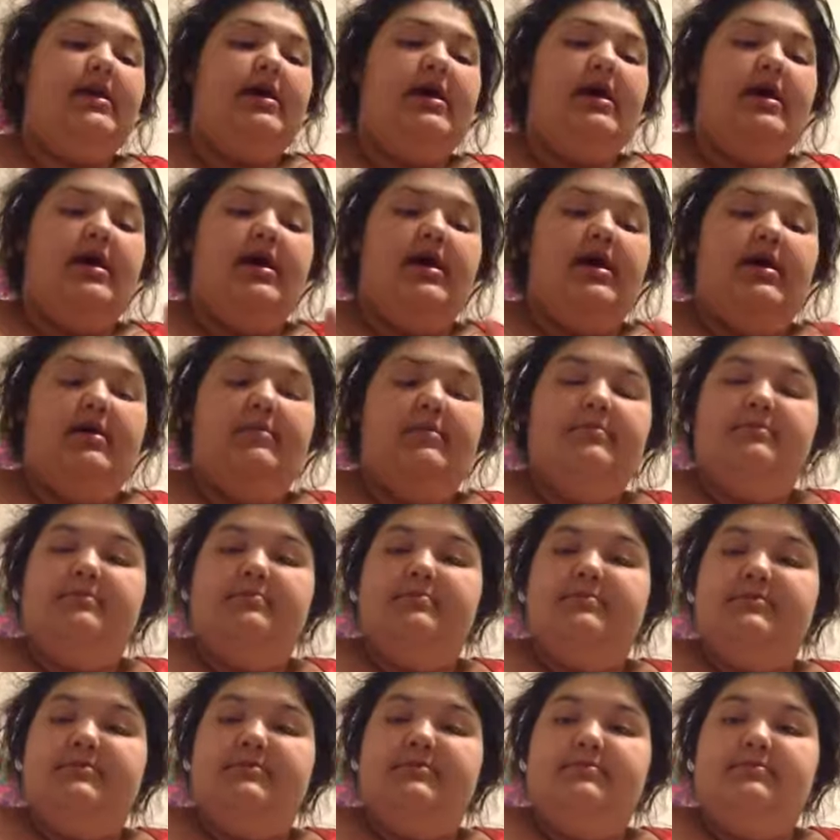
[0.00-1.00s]
Um,
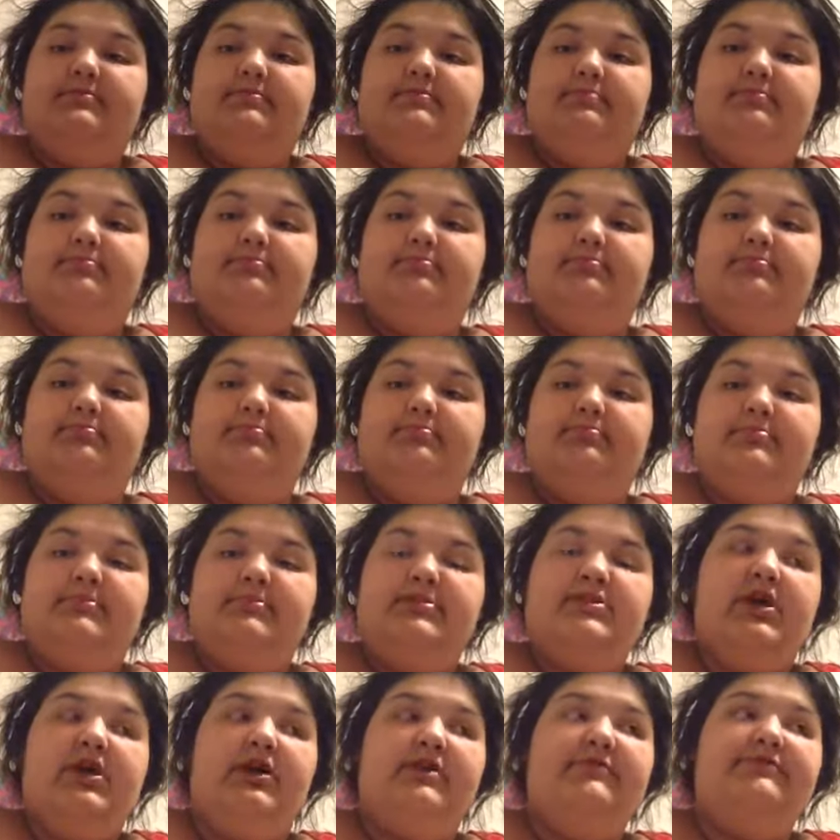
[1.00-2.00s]

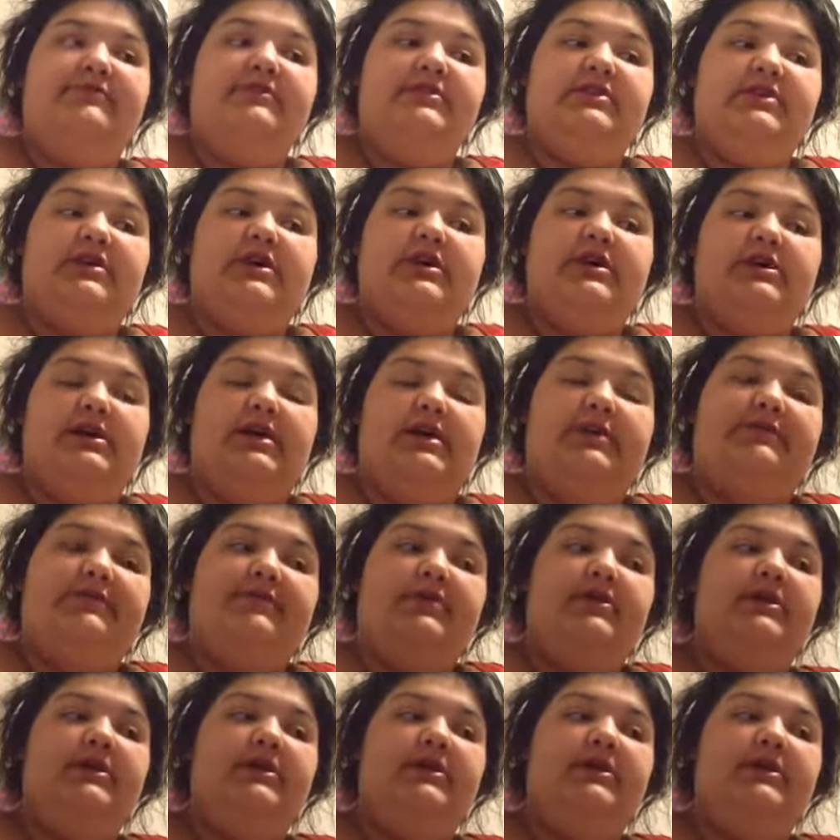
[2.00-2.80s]
sorry for the cutoff